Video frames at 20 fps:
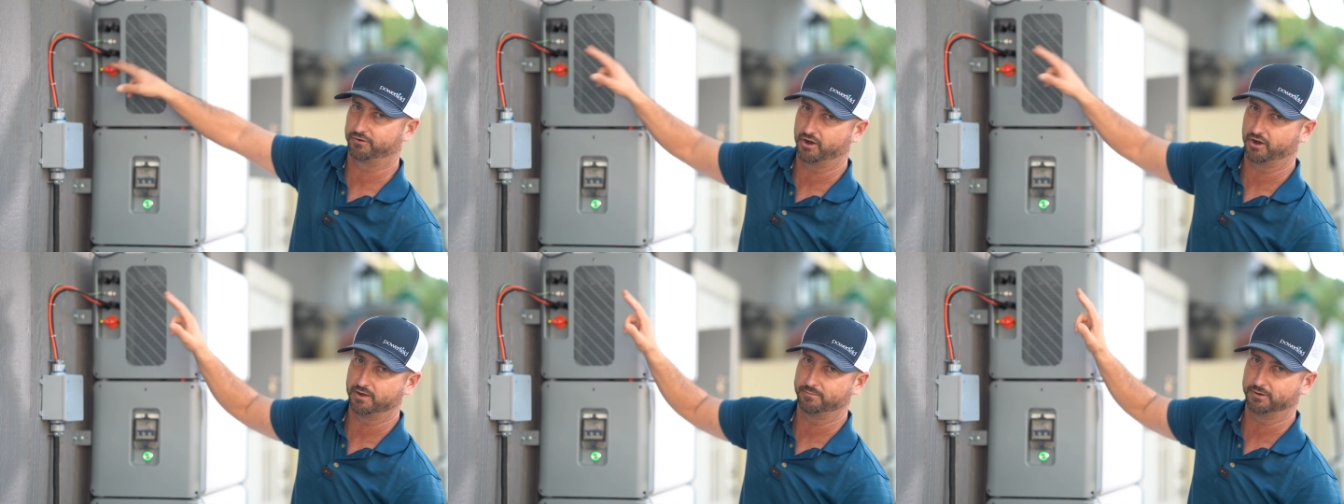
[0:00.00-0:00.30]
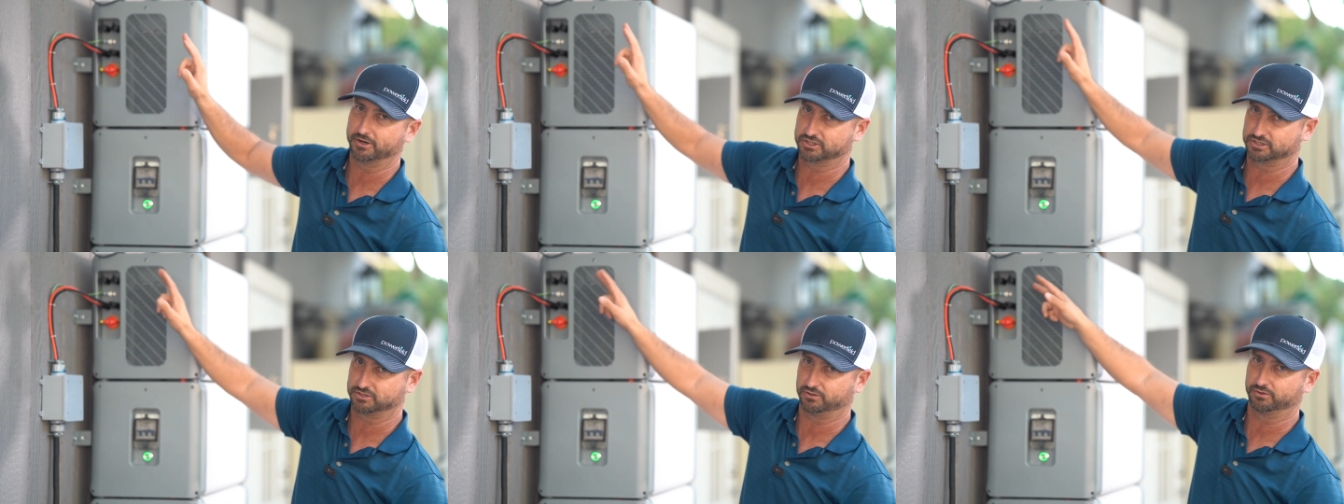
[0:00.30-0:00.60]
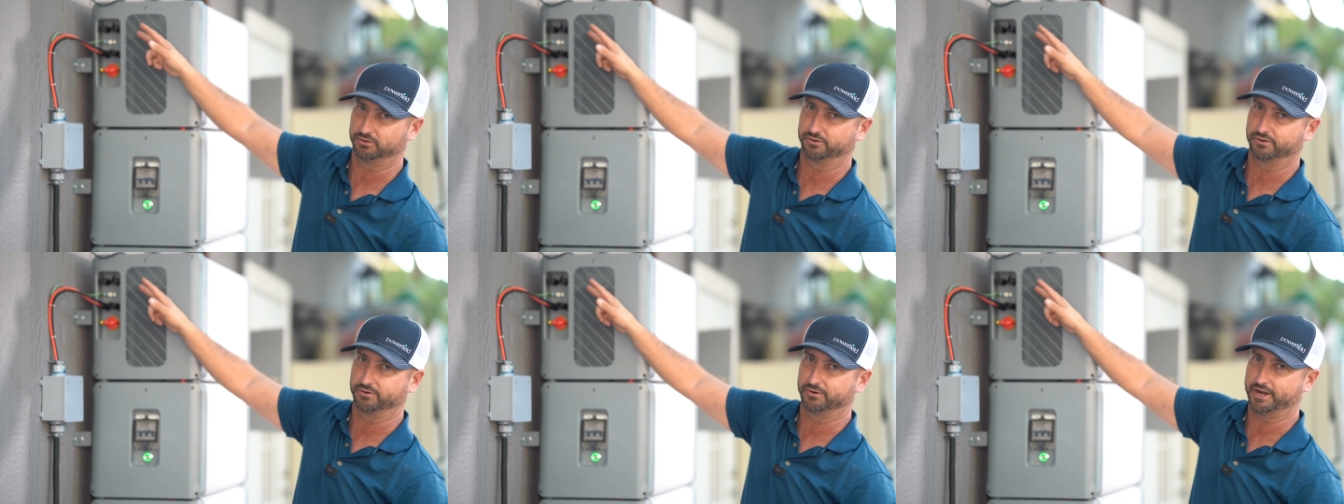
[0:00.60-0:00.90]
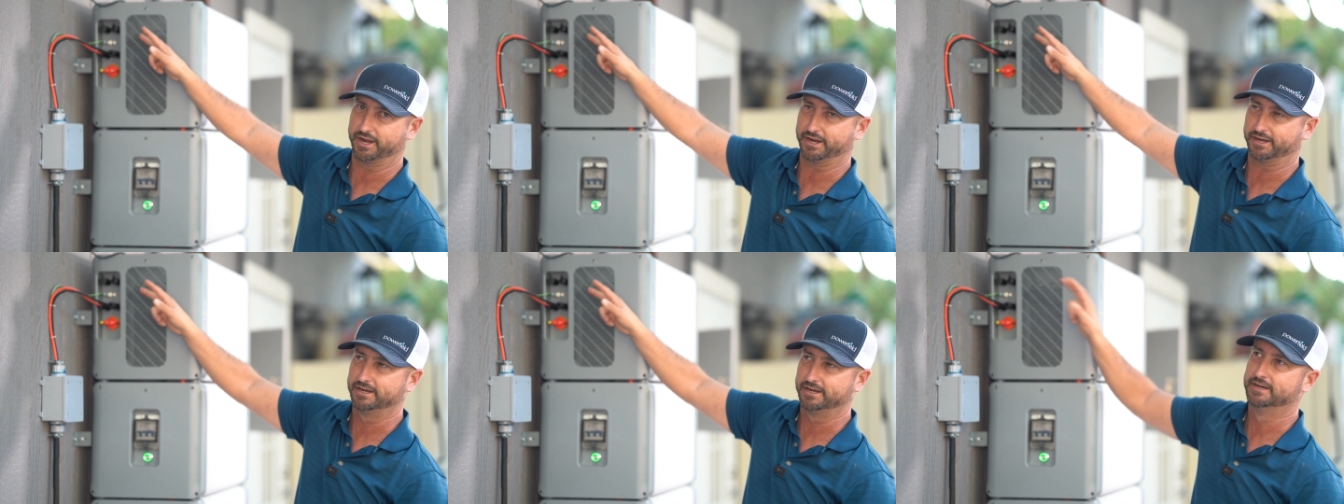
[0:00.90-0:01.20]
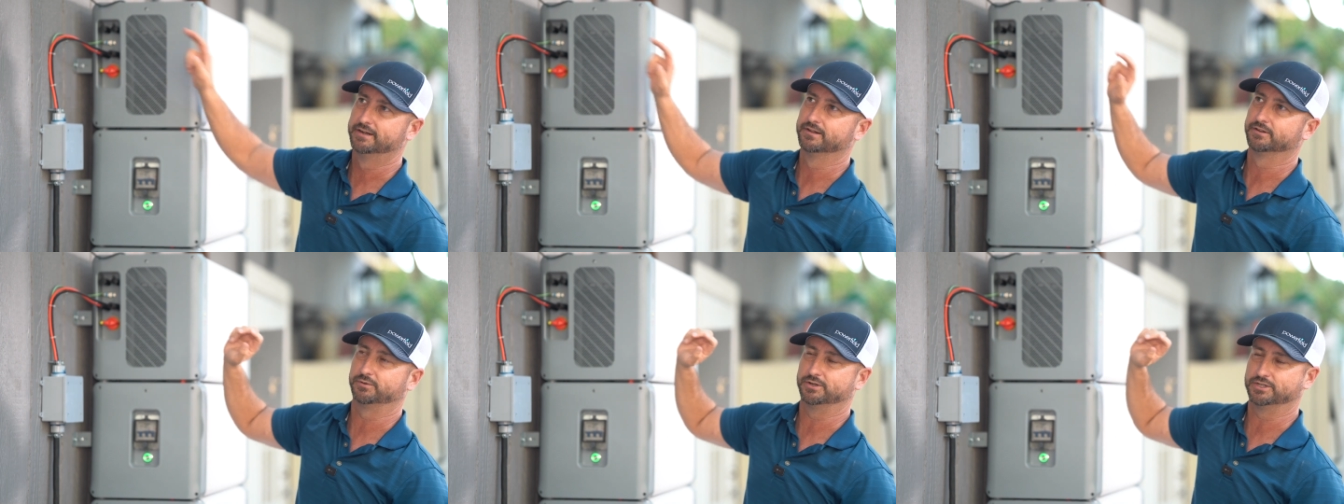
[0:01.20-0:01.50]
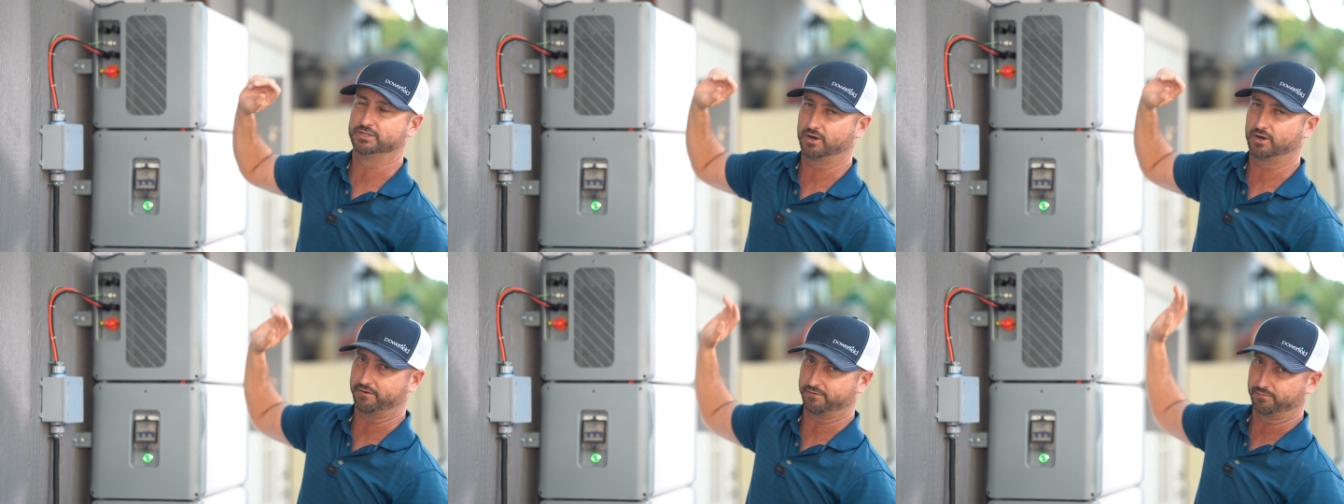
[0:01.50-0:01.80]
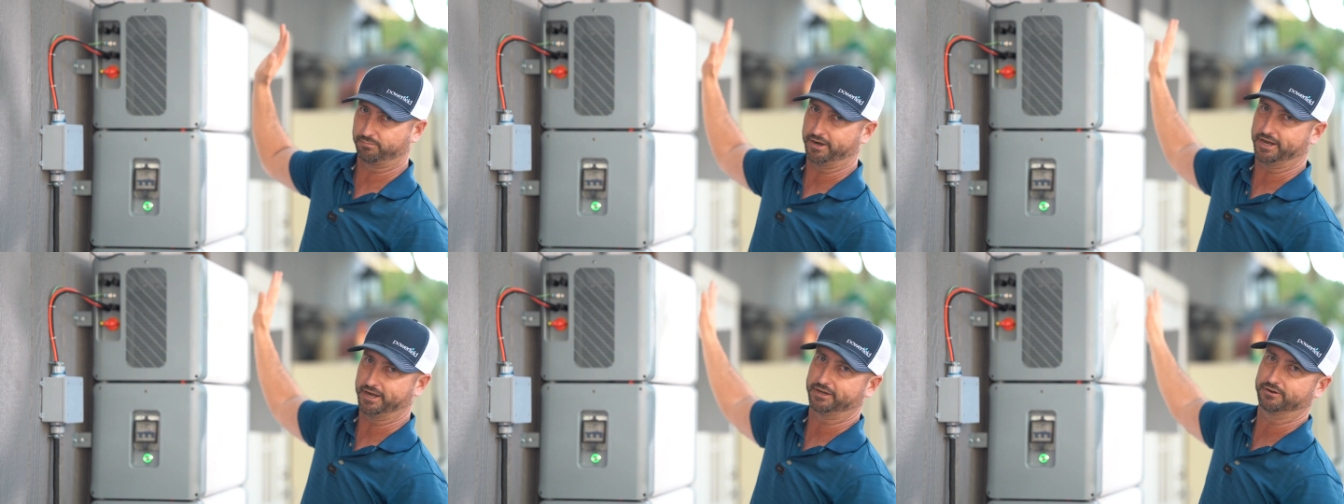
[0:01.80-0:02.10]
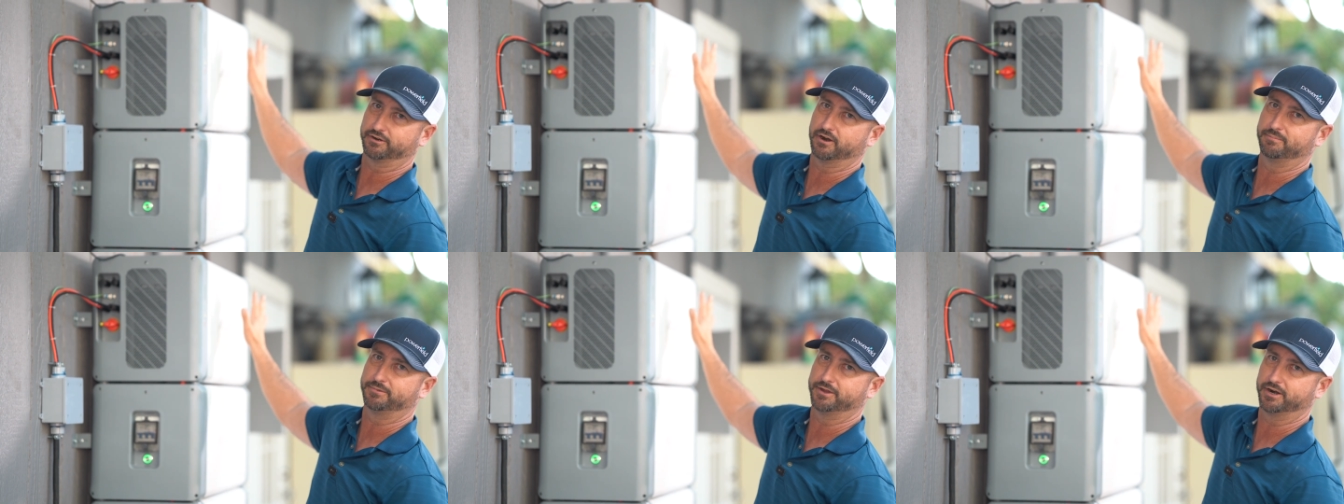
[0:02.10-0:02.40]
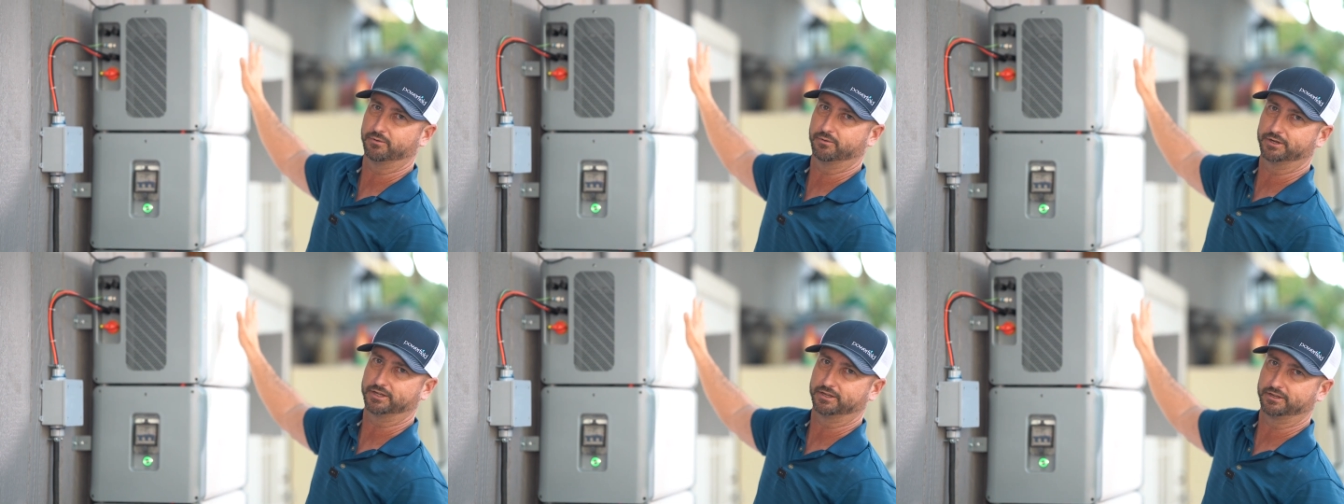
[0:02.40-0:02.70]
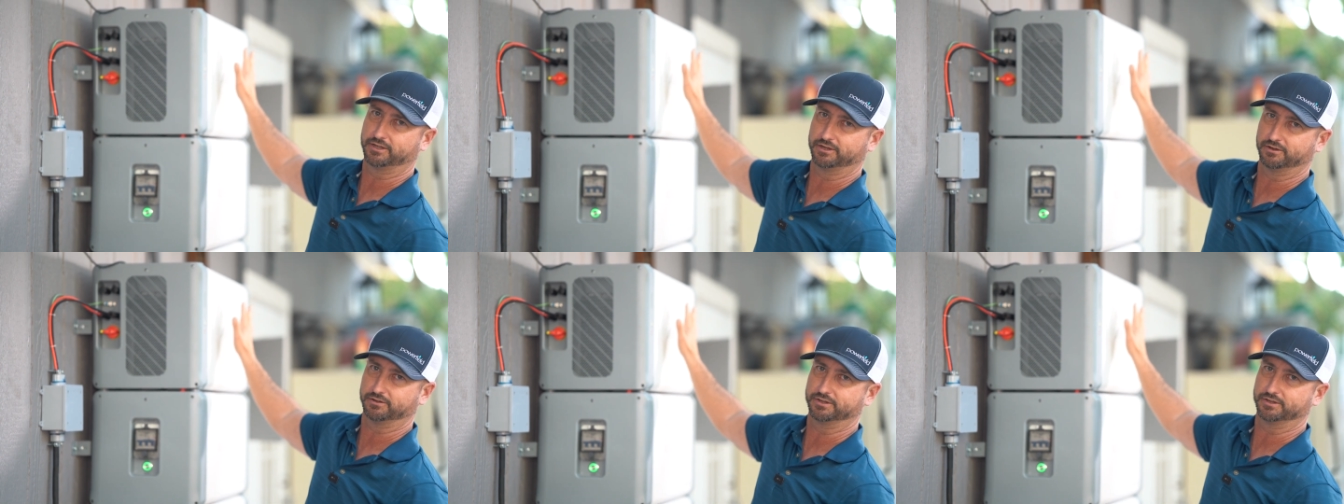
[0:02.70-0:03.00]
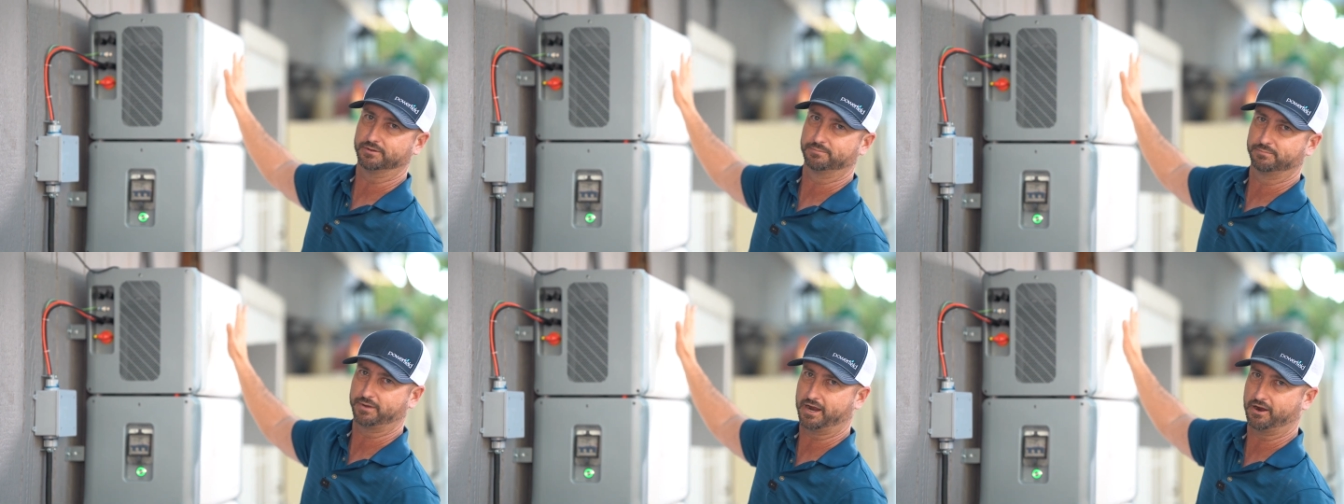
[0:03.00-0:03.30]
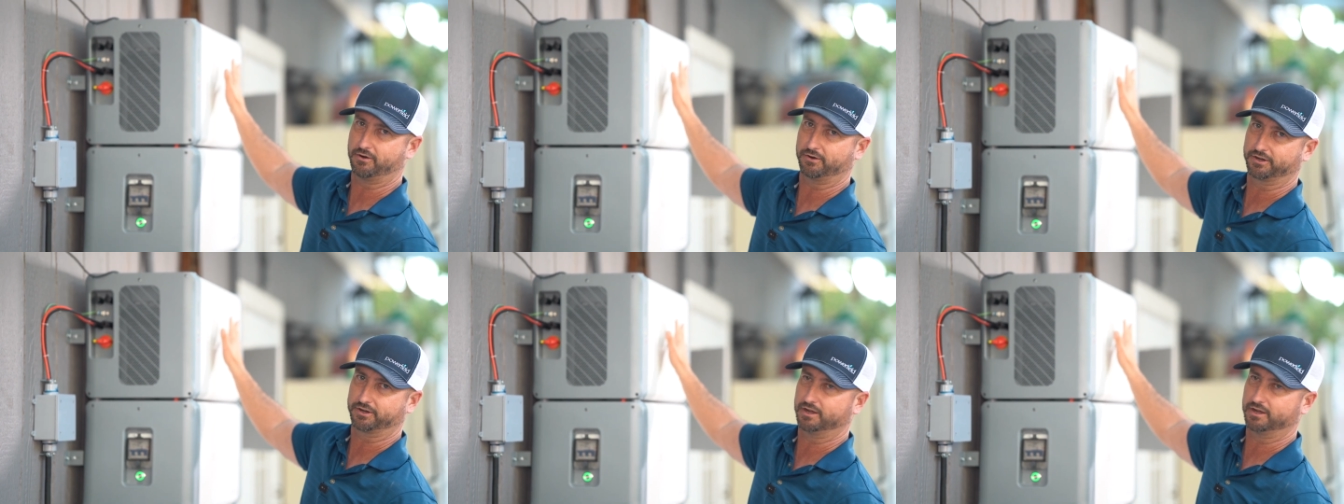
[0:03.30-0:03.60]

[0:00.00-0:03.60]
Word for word: from our solar array, we do have a breaker up there, we can kill the power